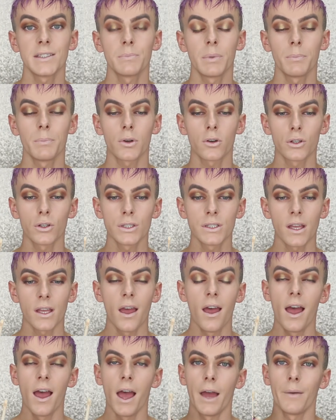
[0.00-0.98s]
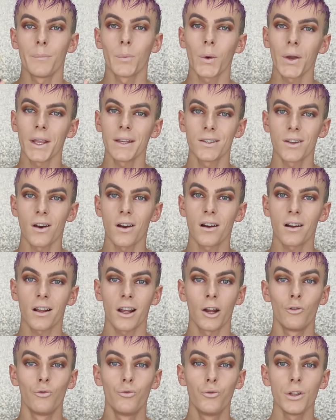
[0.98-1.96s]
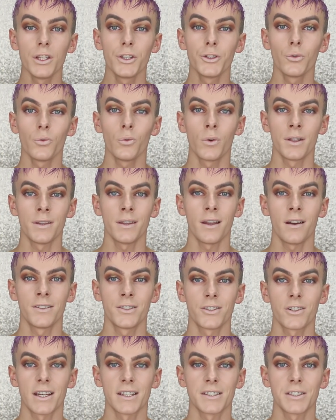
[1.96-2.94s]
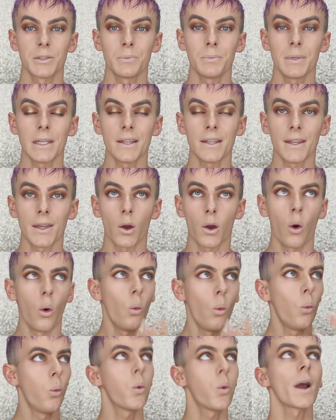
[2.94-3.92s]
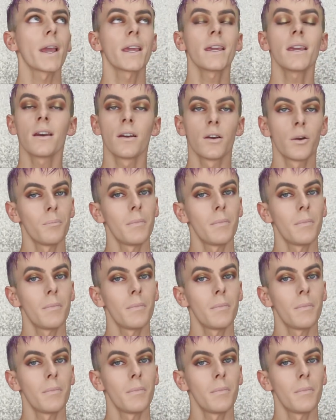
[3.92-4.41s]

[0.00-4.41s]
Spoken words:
But because I'm quite dark, I really don't want the under eyes to be like white.